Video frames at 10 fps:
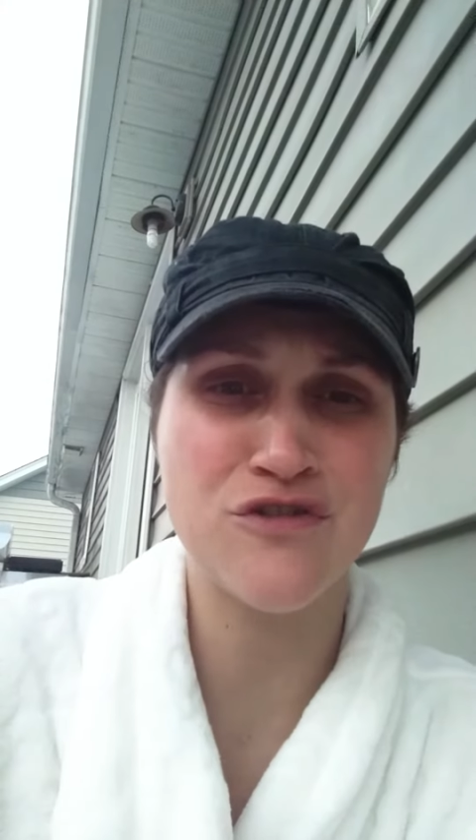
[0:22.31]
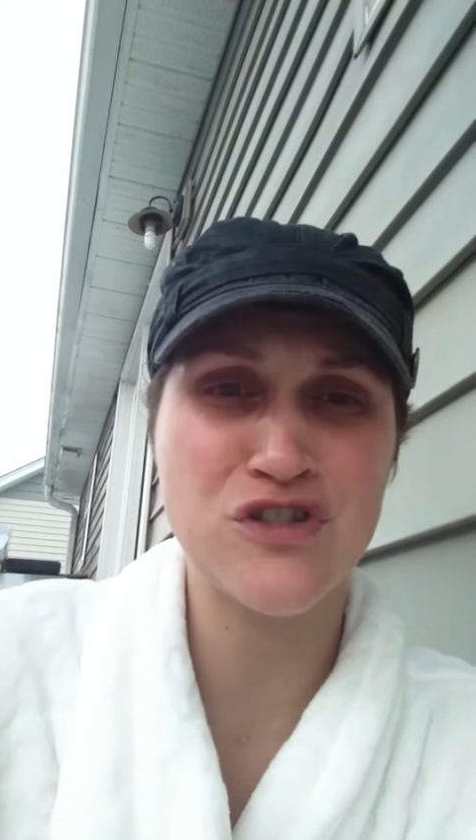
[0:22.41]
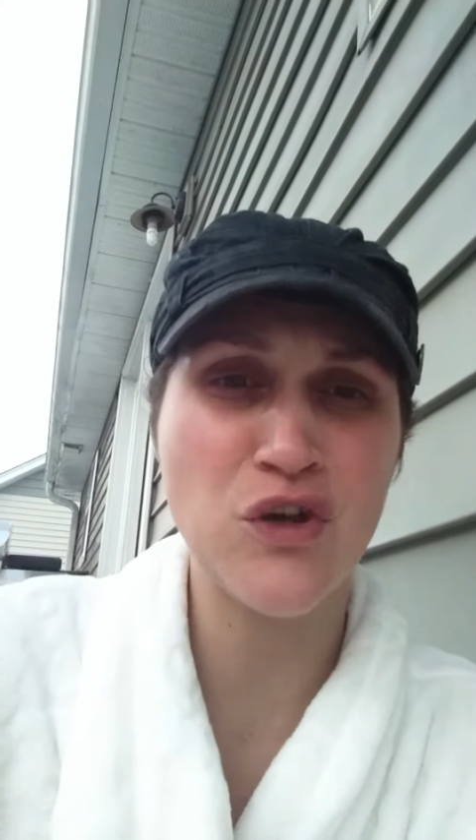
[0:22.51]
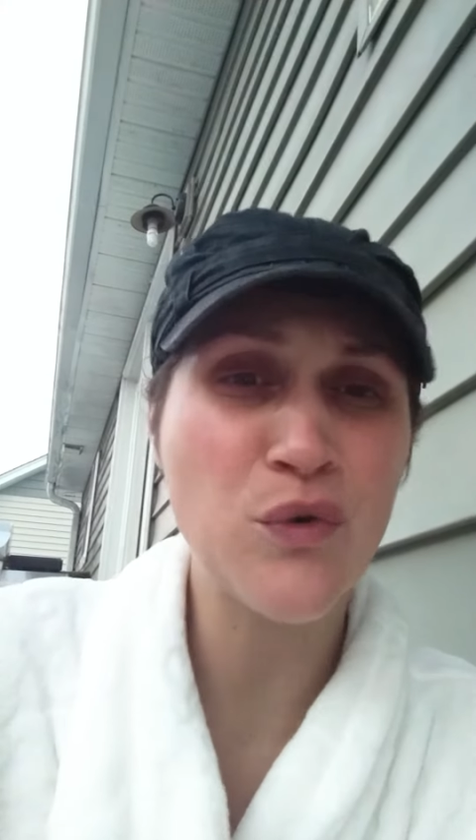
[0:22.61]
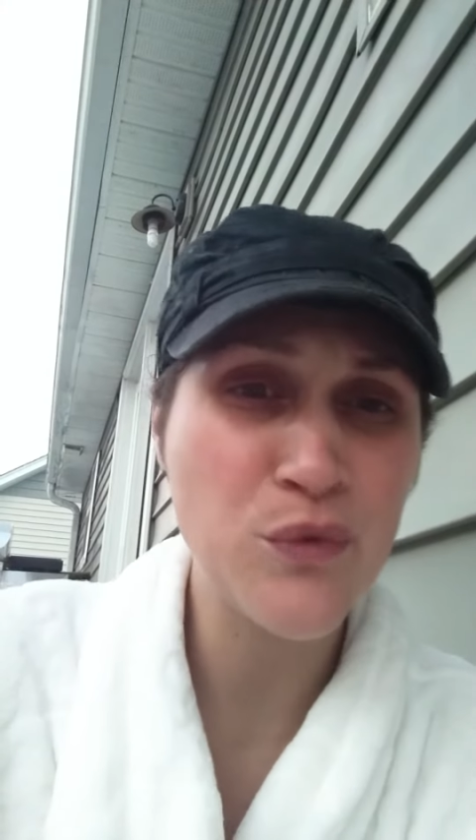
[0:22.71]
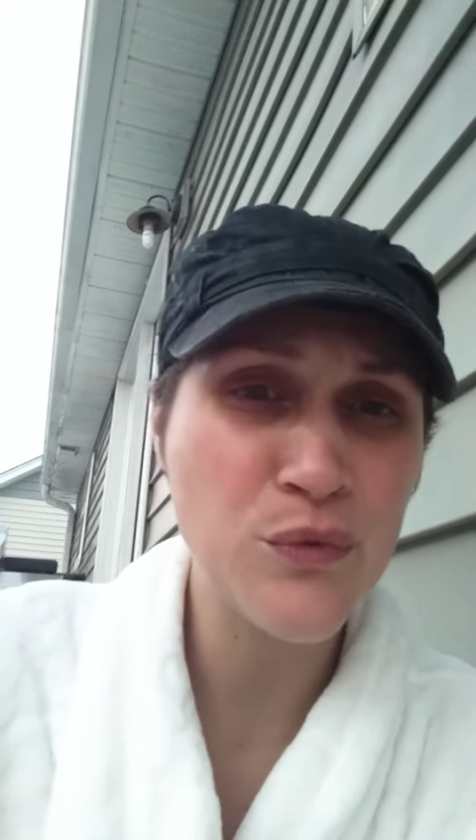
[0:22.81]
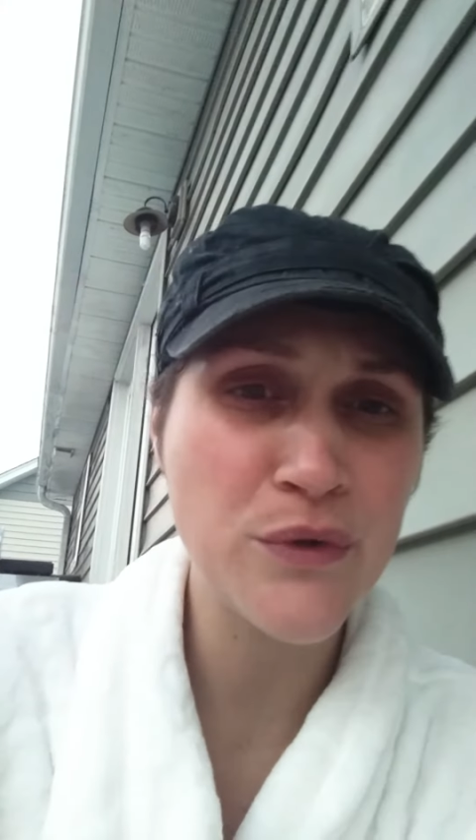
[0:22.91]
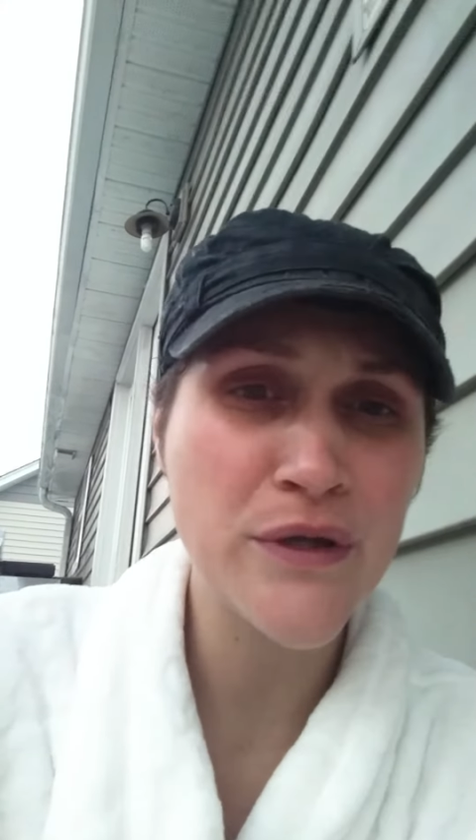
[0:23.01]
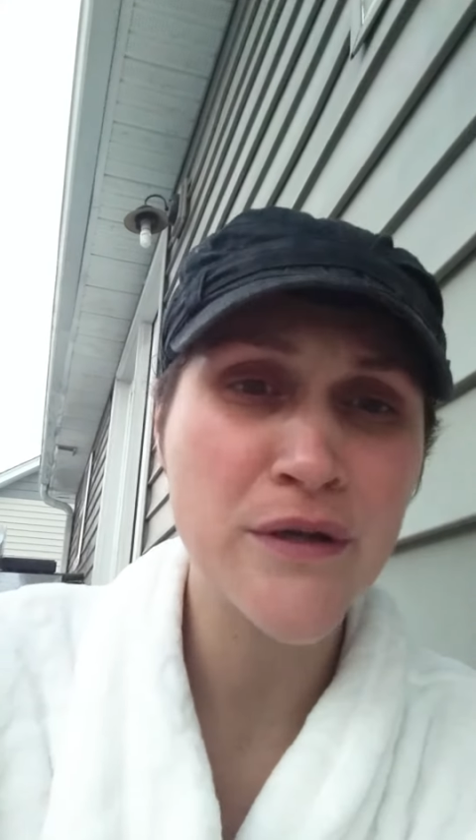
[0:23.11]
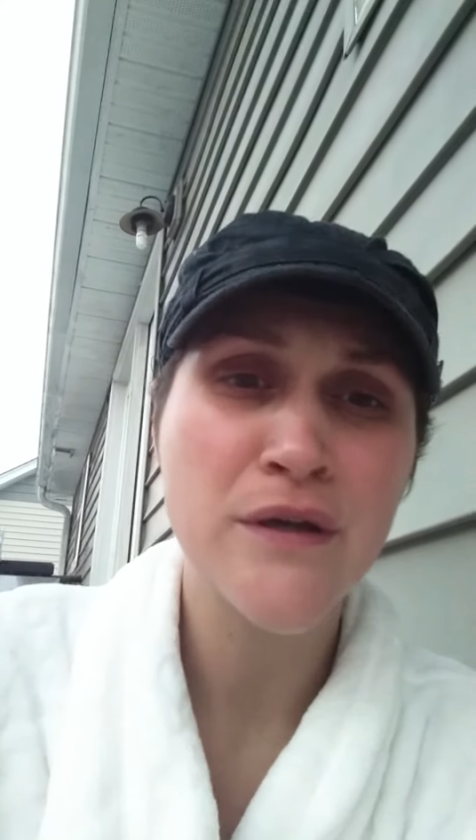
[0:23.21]

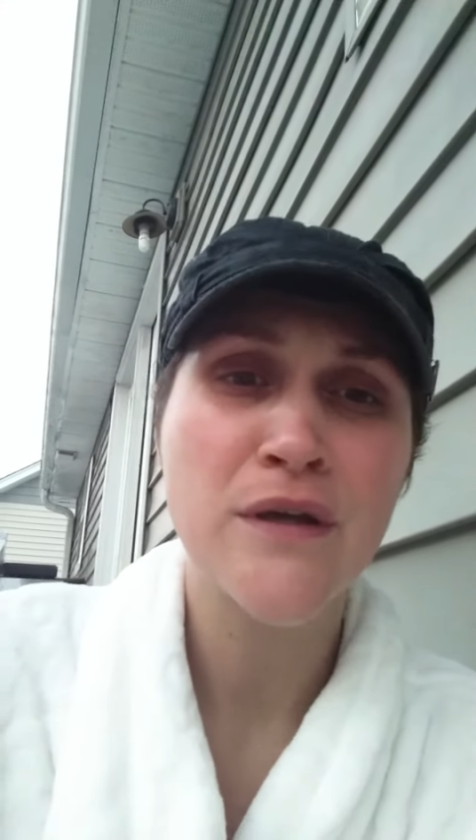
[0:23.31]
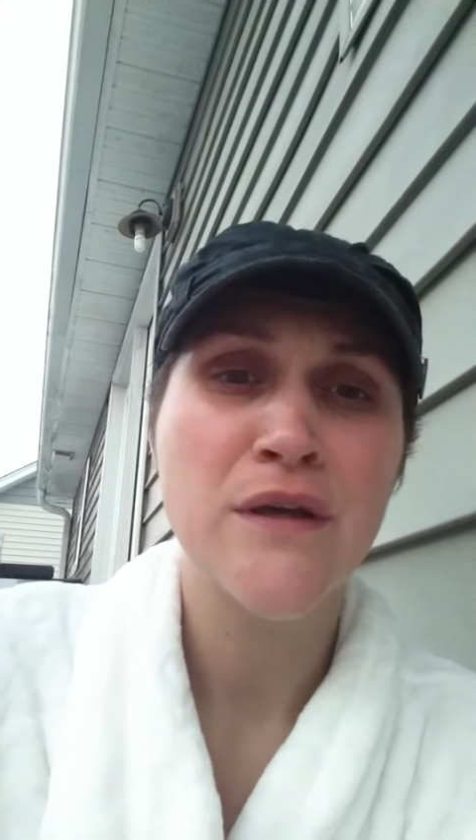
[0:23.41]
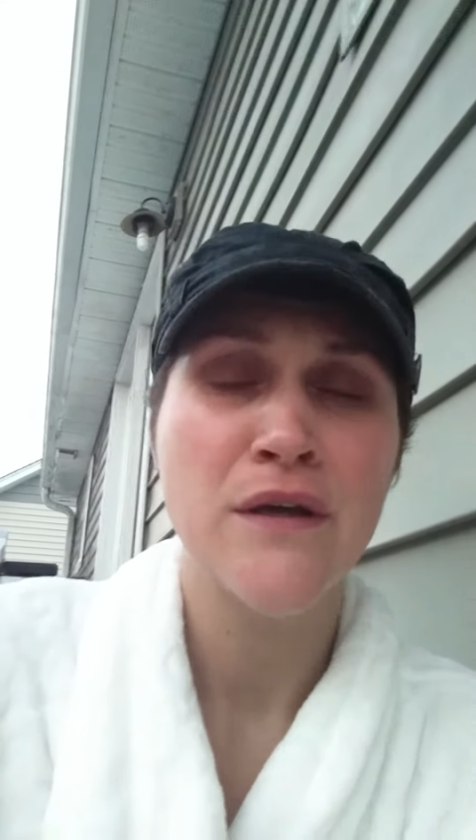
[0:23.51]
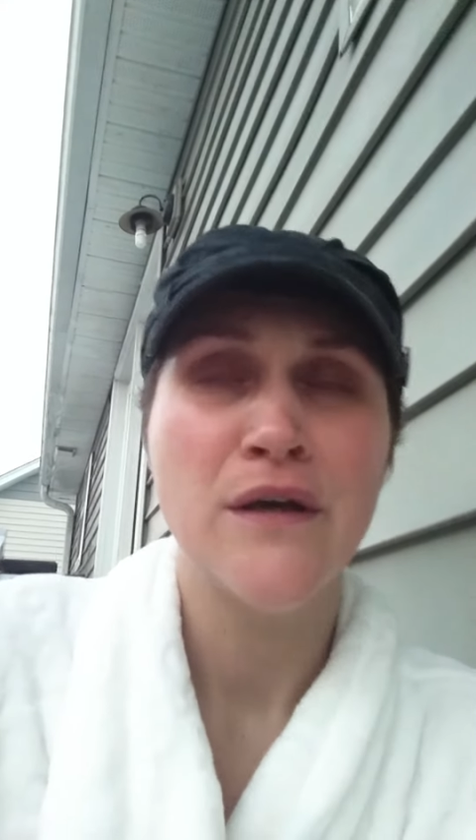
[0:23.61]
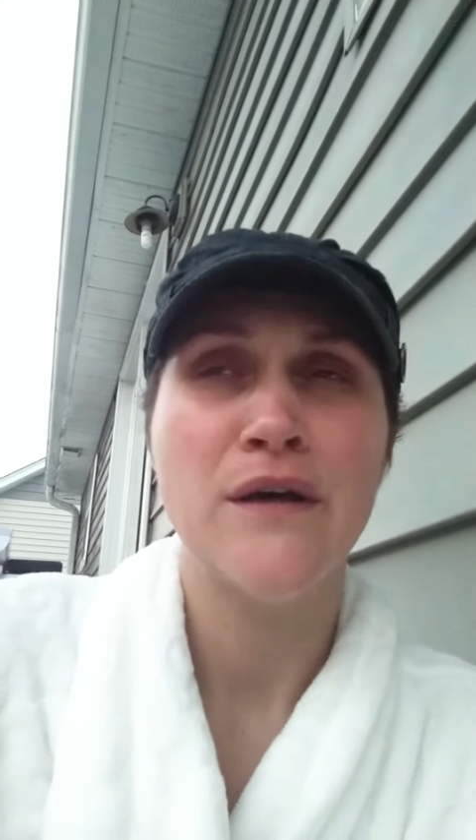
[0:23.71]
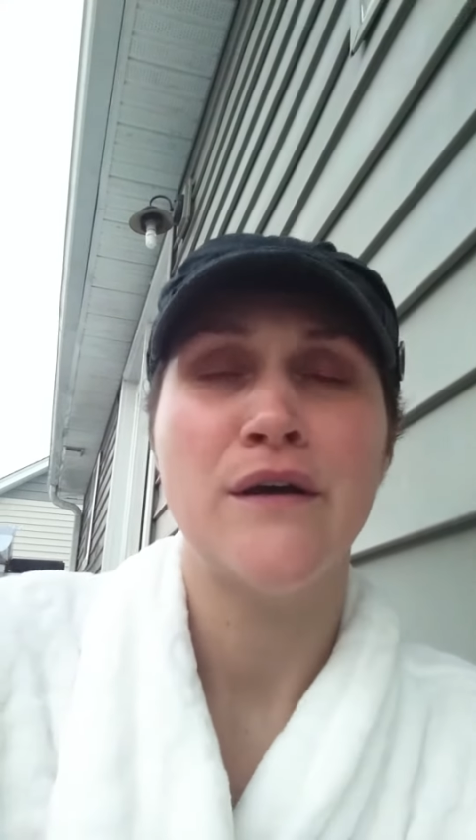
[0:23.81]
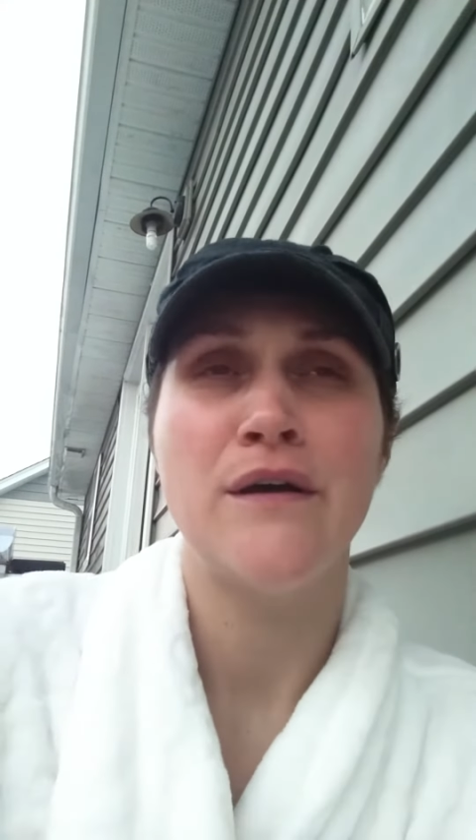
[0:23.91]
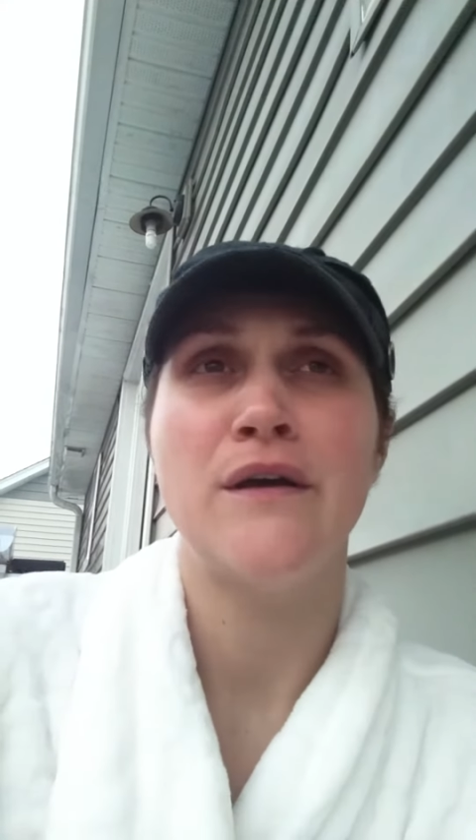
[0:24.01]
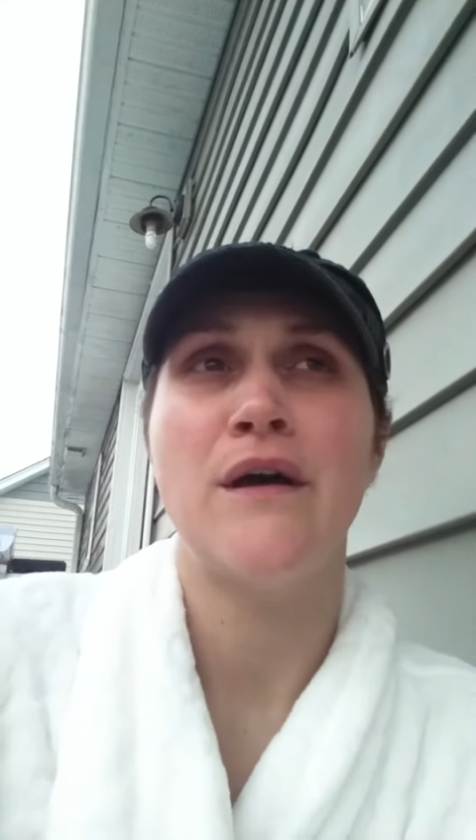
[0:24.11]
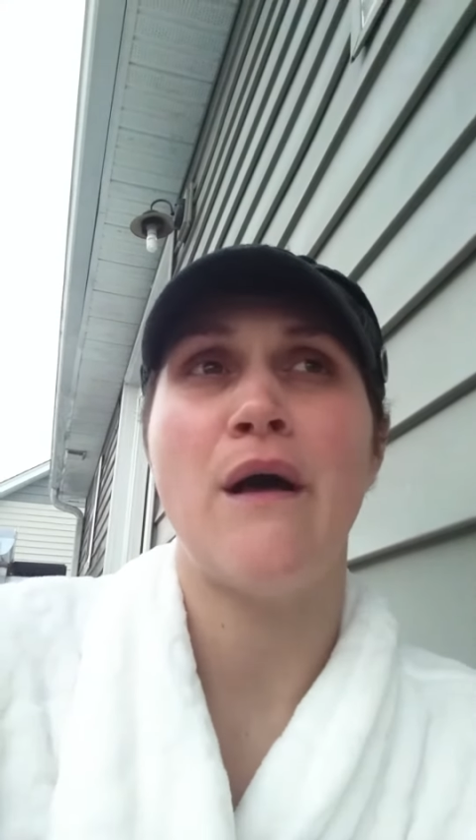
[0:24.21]
soon.
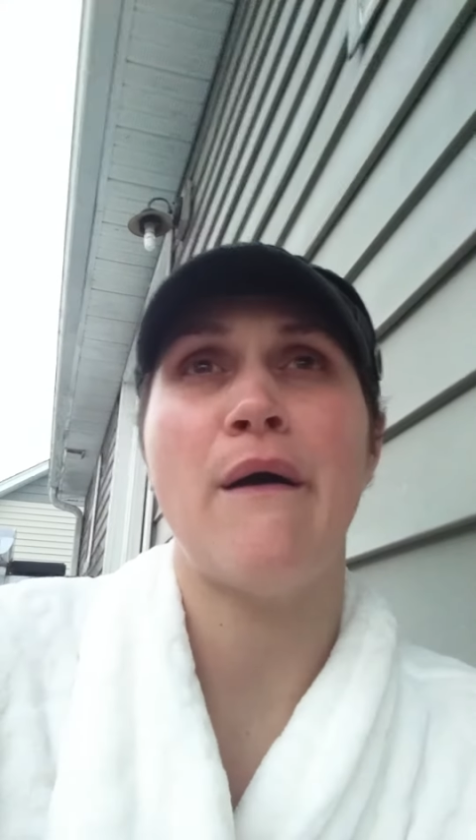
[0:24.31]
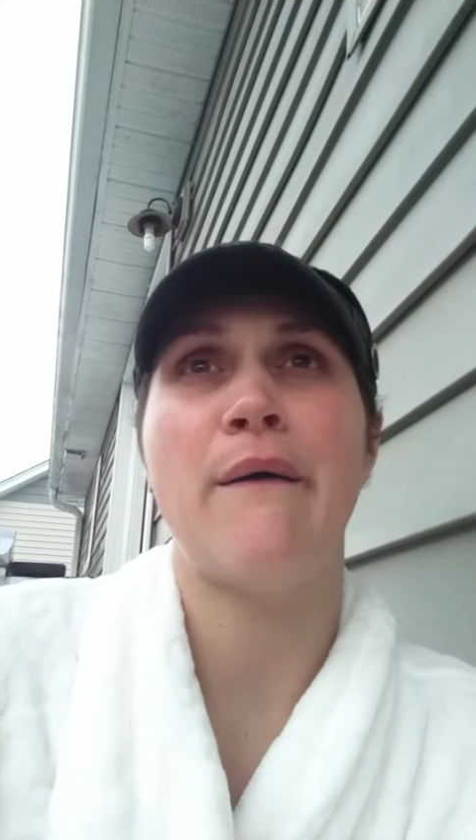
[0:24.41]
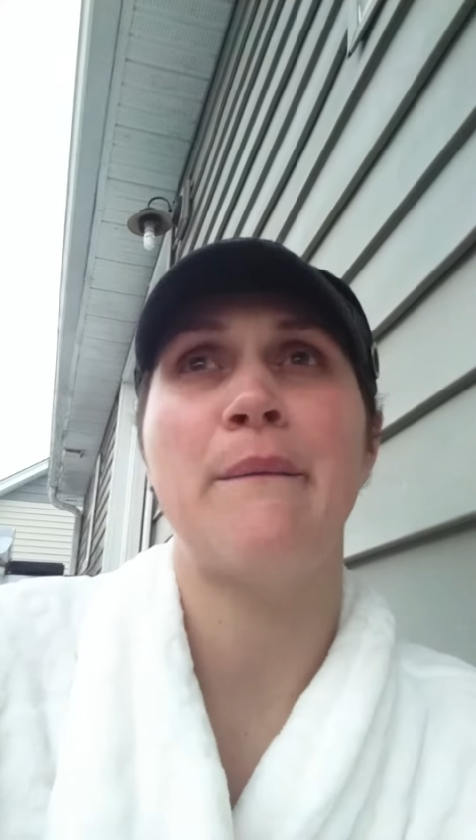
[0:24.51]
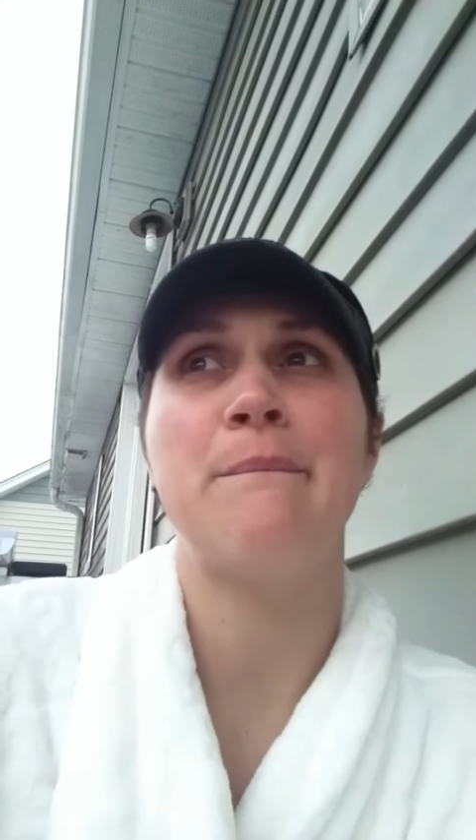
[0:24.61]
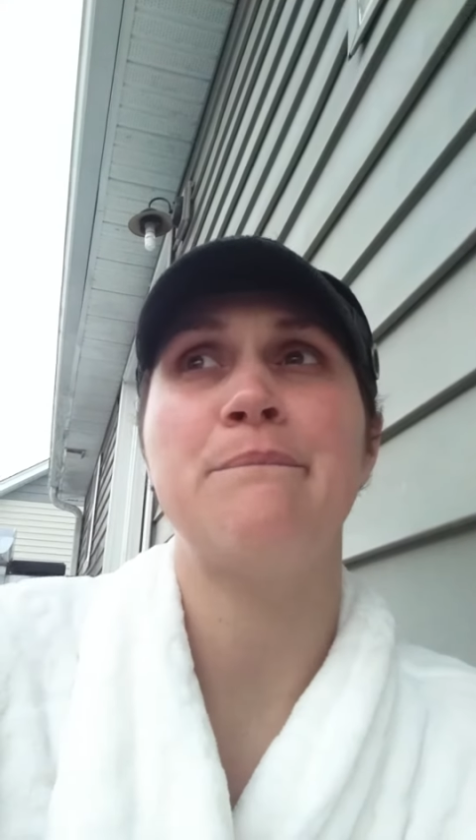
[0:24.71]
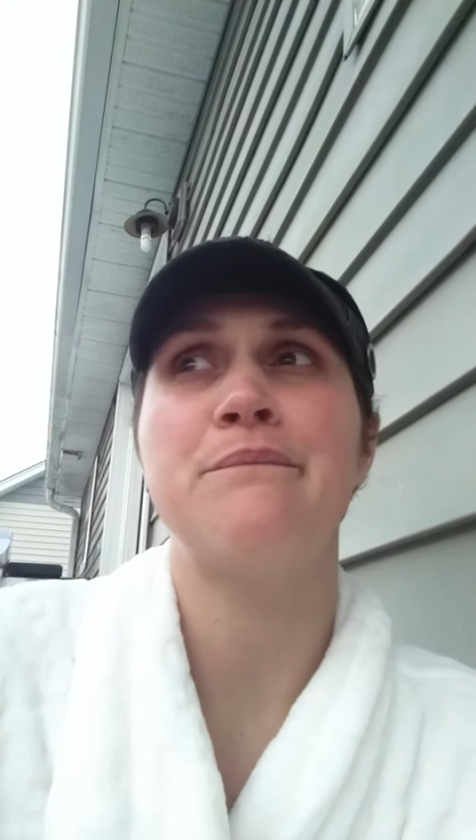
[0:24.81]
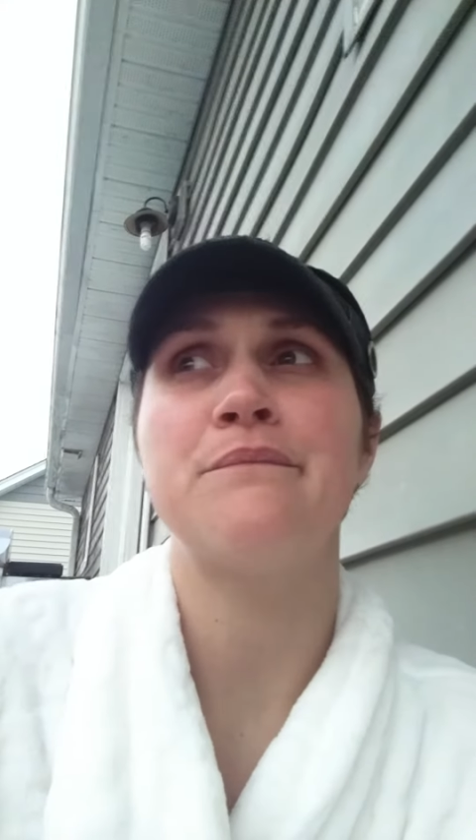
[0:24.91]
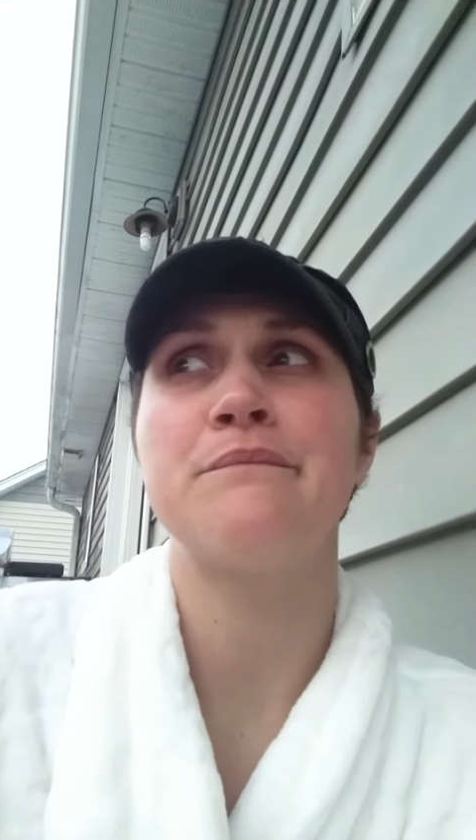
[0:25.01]
But